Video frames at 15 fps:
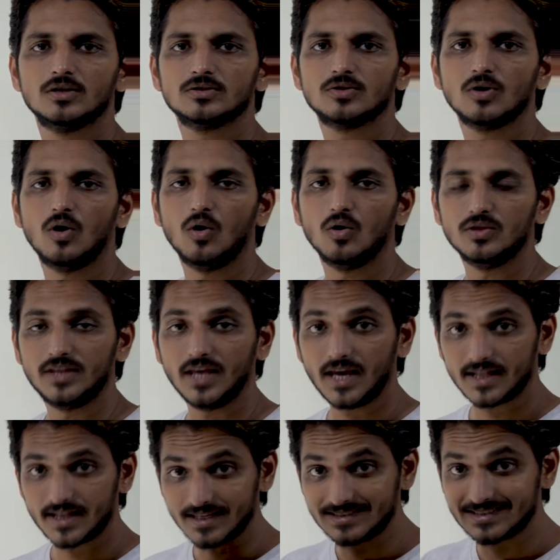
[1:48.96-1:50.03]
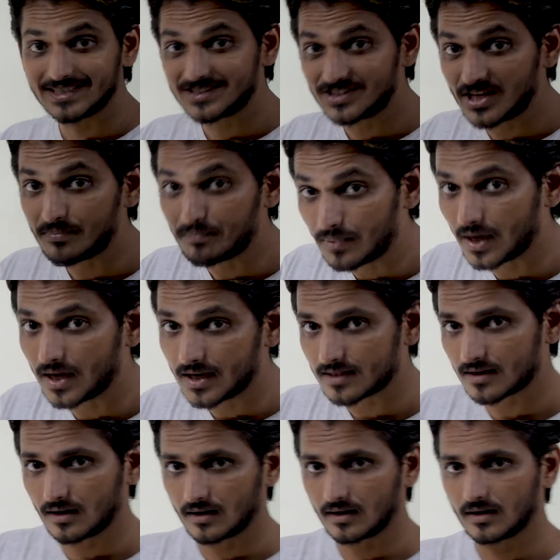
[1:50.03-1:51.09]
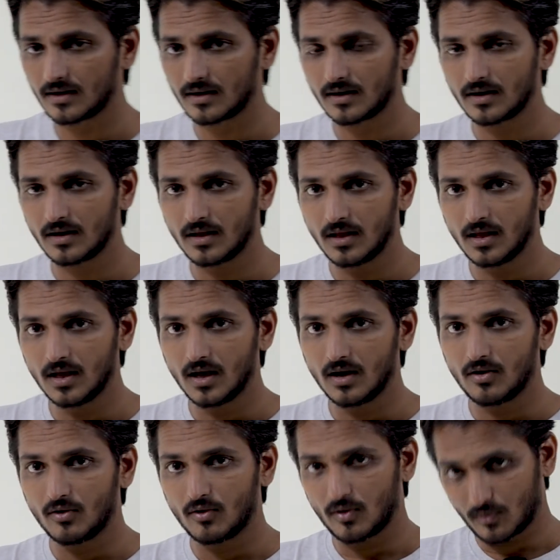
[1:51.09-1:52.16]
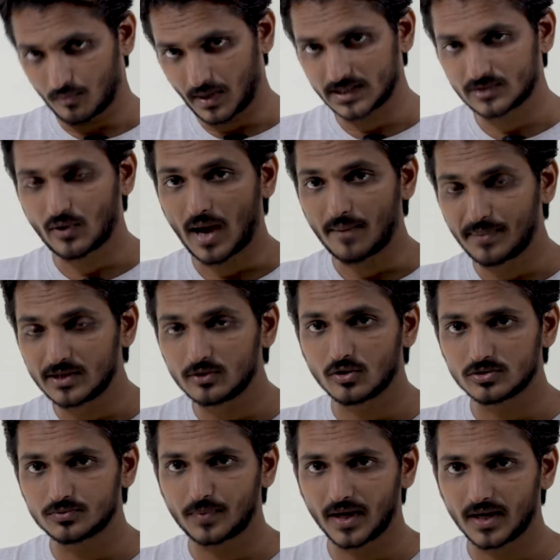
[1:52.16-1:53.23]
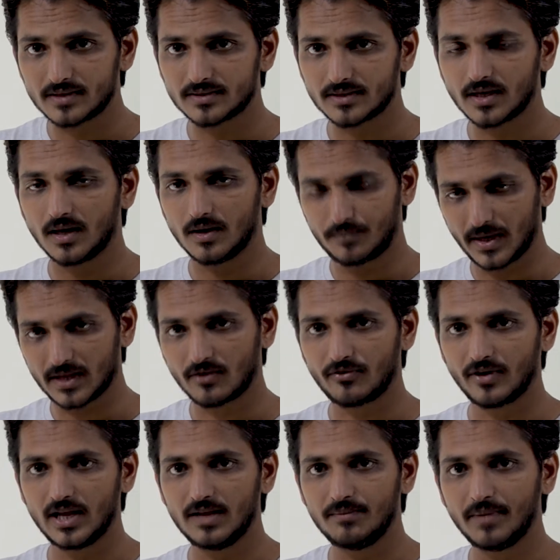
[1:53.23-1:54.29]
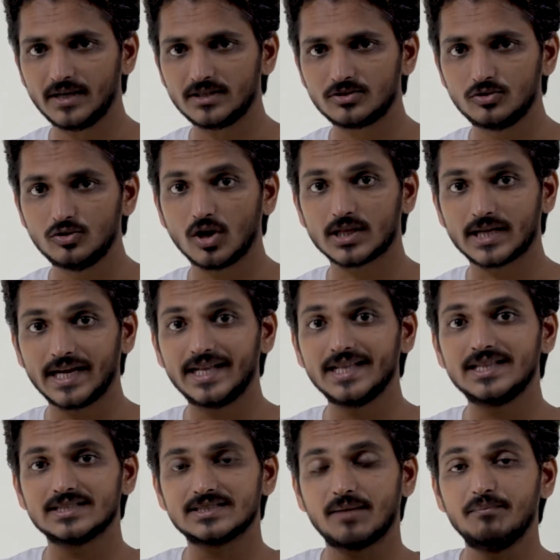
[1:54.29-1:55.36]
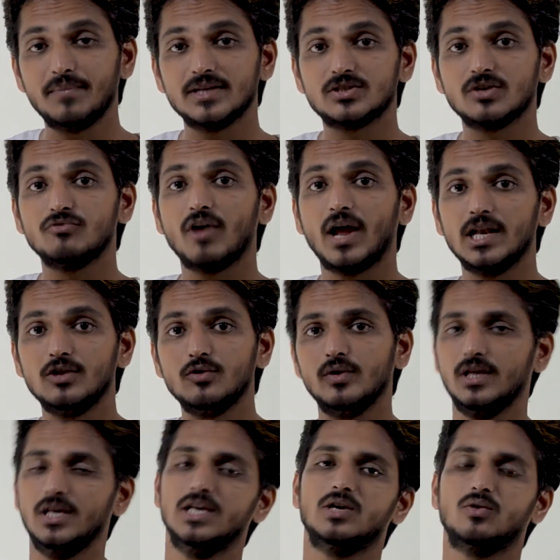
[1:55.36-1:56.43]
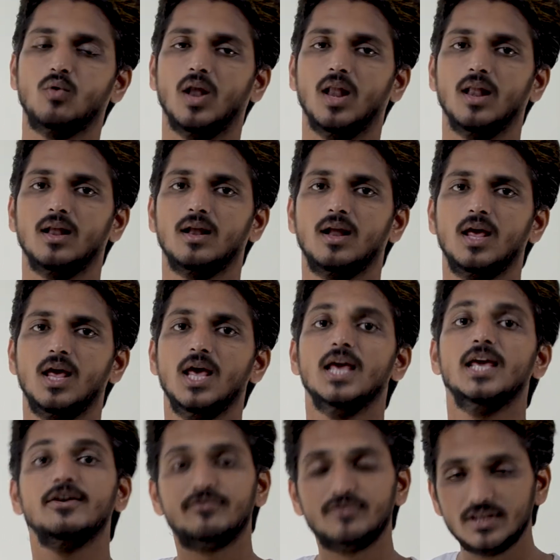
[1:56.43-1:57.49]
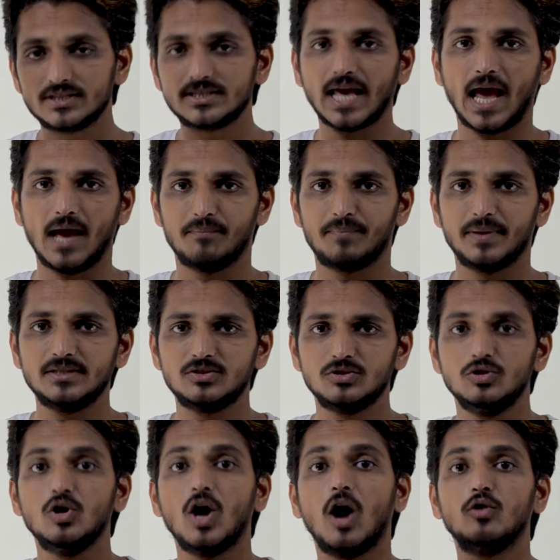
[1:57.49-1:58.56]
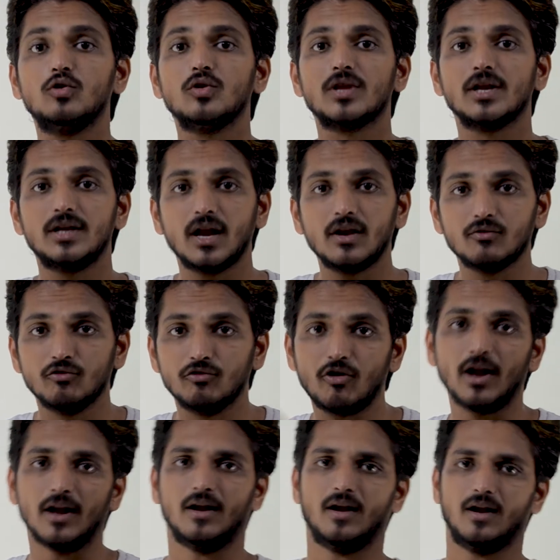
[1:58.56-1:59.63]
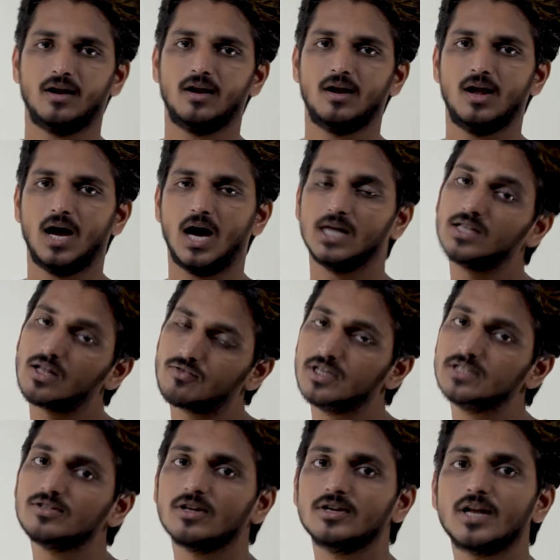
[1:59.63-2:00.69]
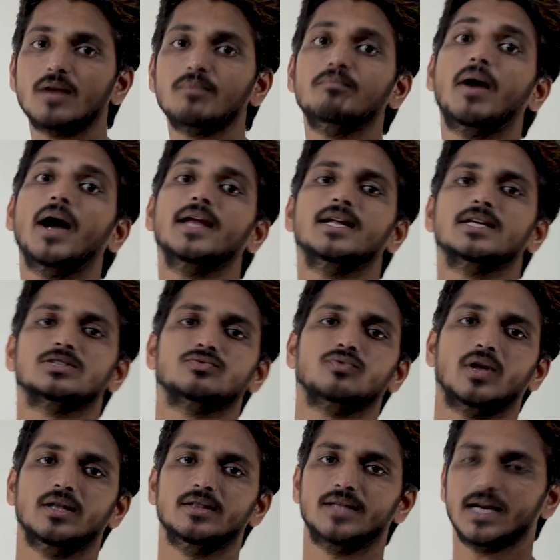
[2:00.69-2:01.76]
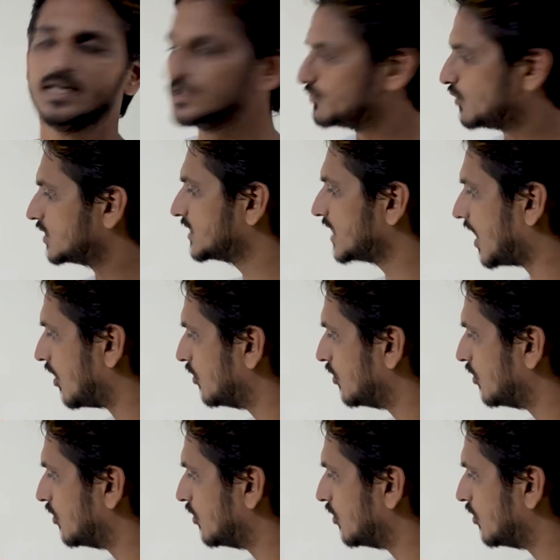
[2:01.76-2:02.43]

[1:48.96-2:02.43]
So there exists a pair by swapping those pairs, a uh, pair of elements, you are getting the summation value equal. If this happens, you have to return 1 otherwise return minus 1 that is what the